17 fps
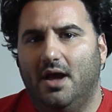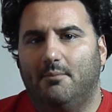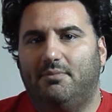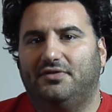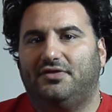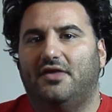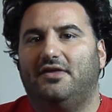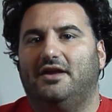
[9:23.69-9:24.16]

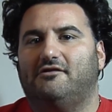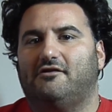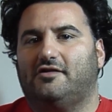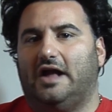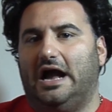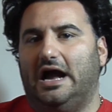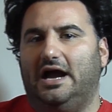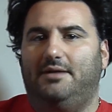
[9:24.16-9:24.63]
but then they
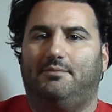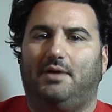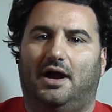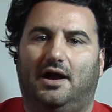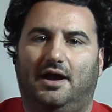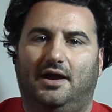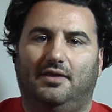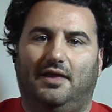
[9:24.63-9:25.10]
just hide
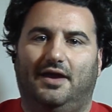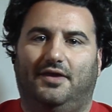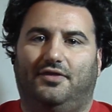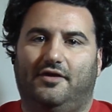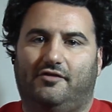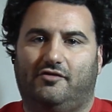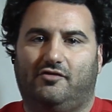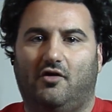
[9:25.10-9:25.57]
behind like
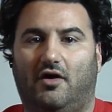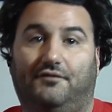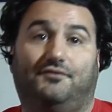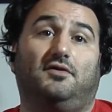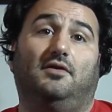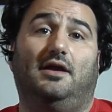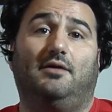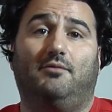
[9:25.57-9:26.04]
this
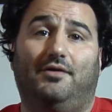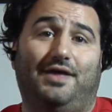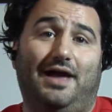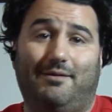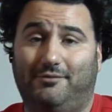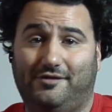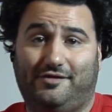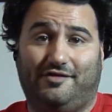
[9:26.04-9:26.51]
softer, like, well,
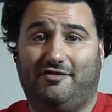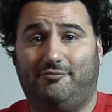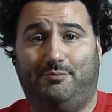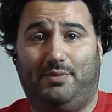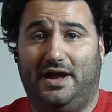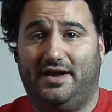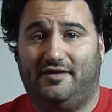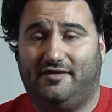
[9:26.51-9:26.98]
that was
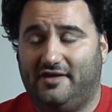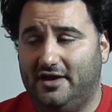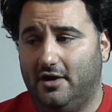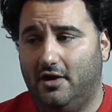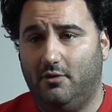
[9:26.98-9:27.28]
spicy.